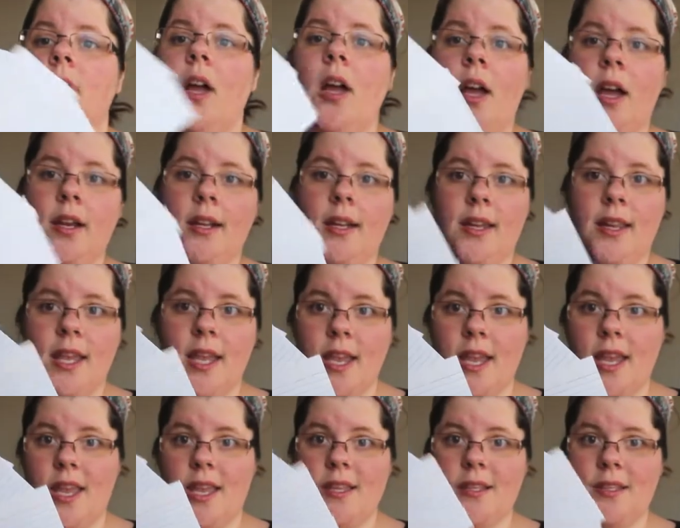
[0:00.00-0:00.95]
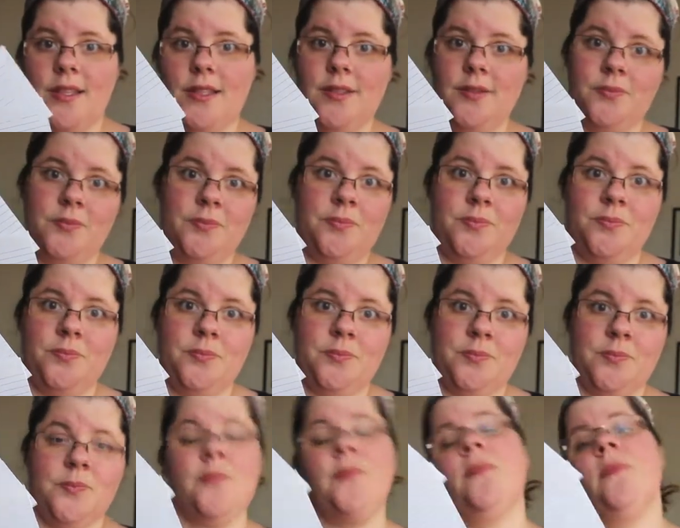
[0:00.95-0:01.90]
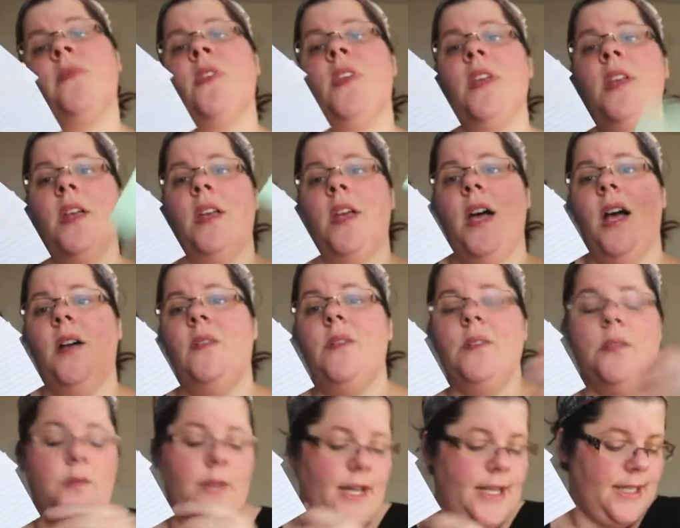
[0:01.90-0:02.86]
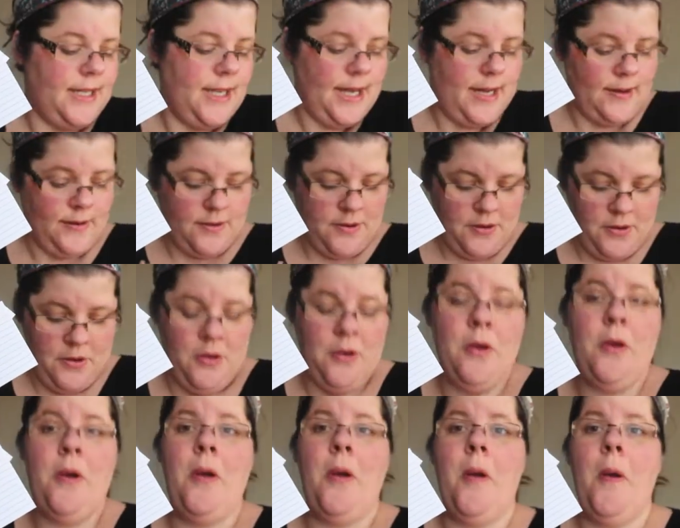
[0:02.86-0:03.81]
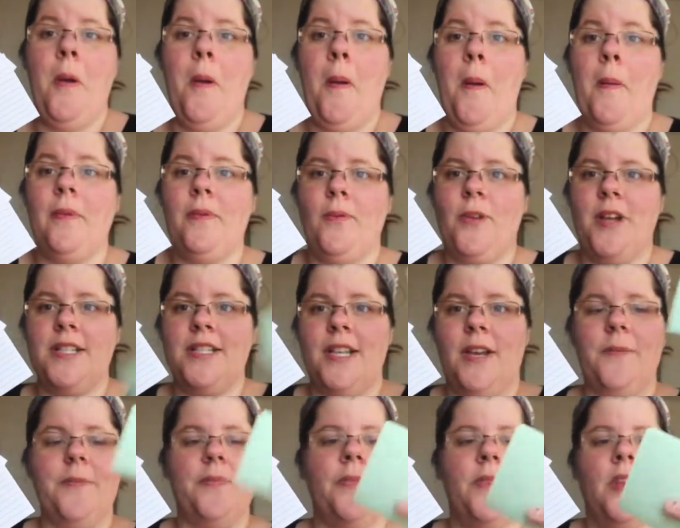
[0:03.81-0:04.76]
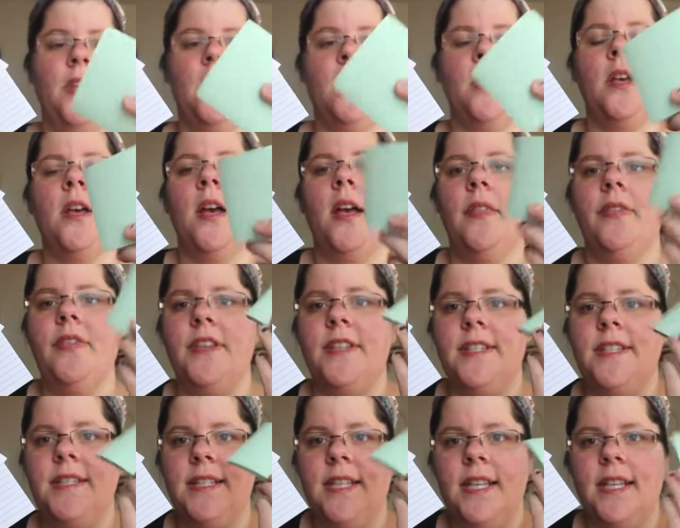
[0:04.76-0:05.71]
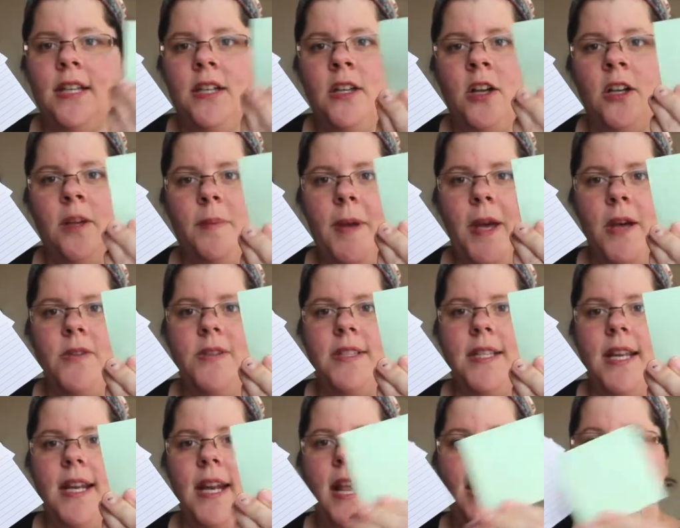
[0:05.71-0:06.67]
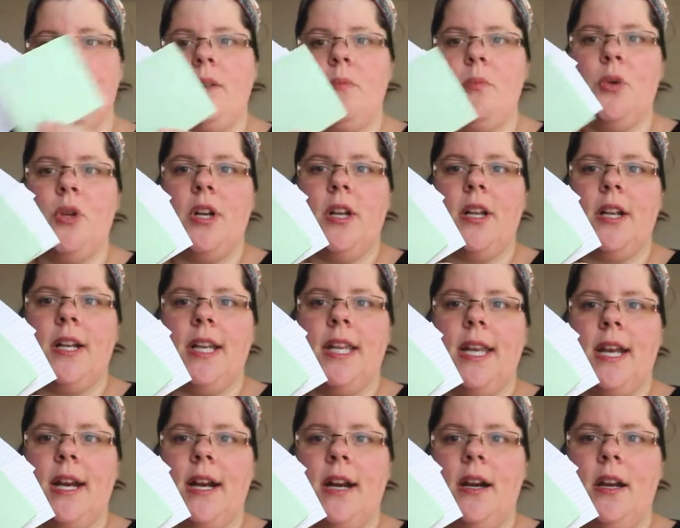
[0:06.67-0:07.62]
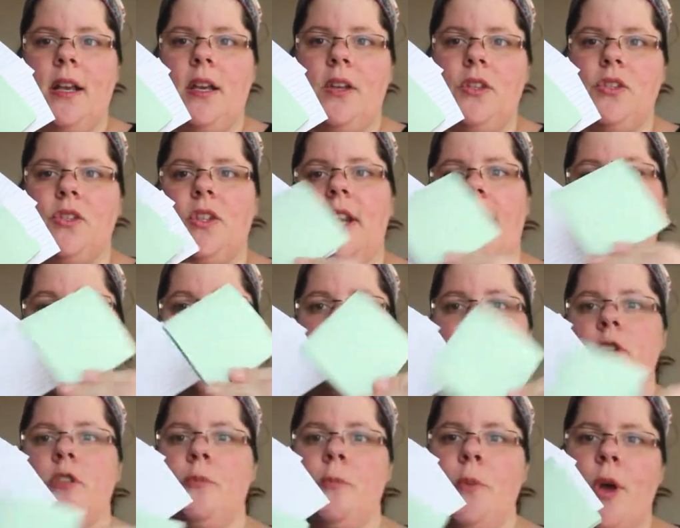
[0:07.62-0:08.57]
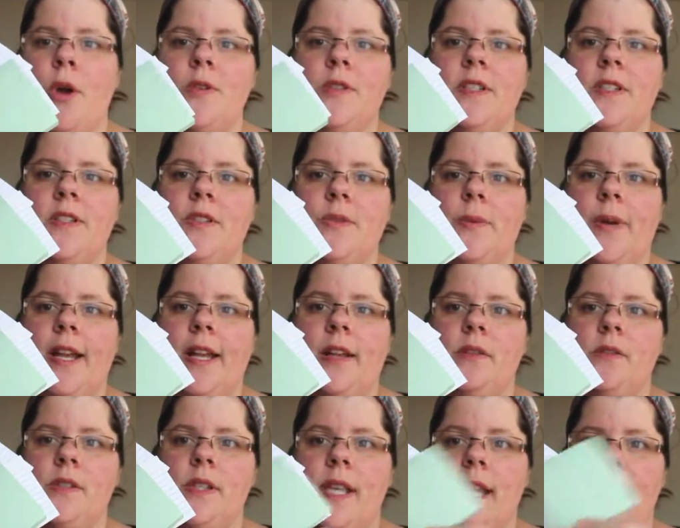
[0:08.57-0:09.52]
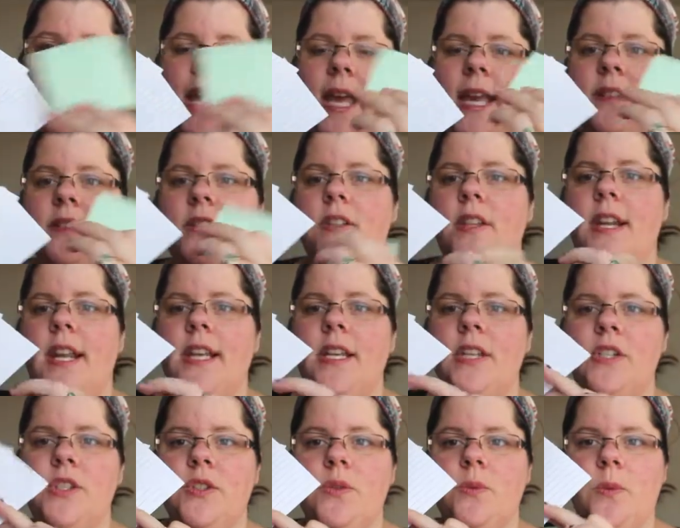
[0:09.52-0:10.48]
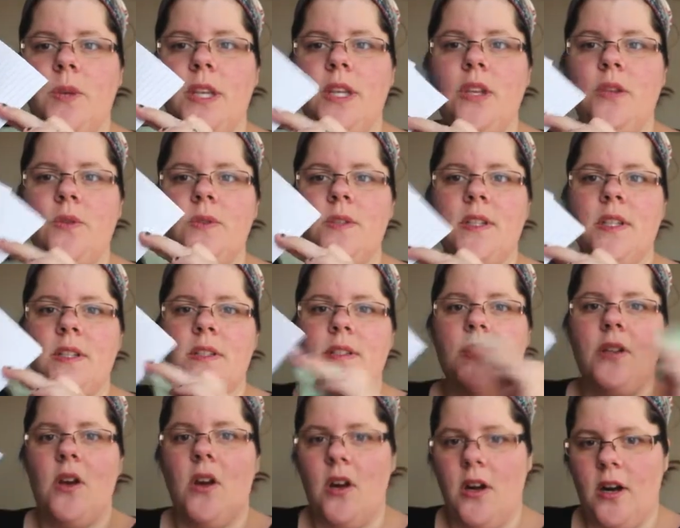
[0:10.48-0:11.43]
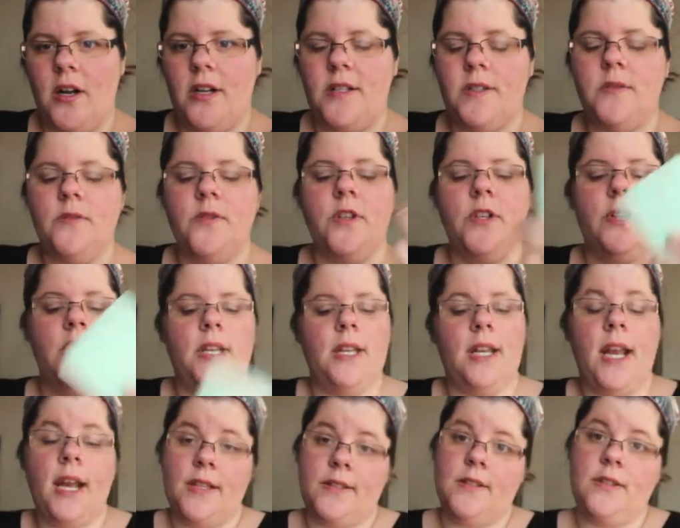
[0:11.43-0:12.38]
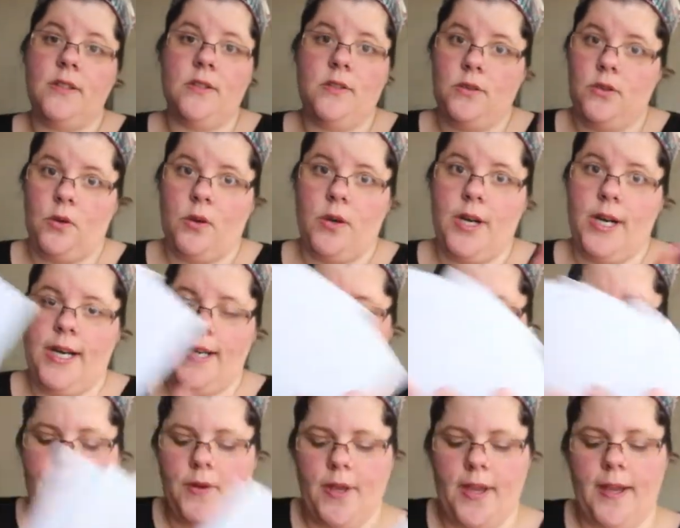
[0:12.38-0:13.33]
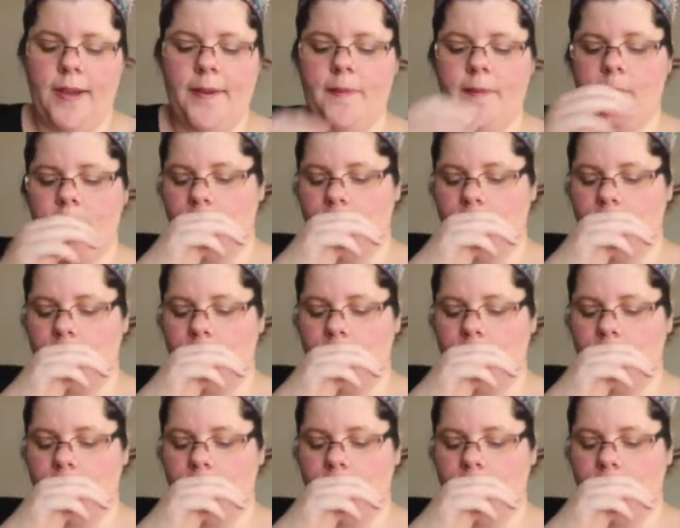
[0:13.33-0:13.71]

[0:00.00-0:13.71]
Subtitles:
On these I will write down watch out, the scene on a post-it and then put it on here so that I can move post-its around and so that I can just reuse these cards for the next story. Okay,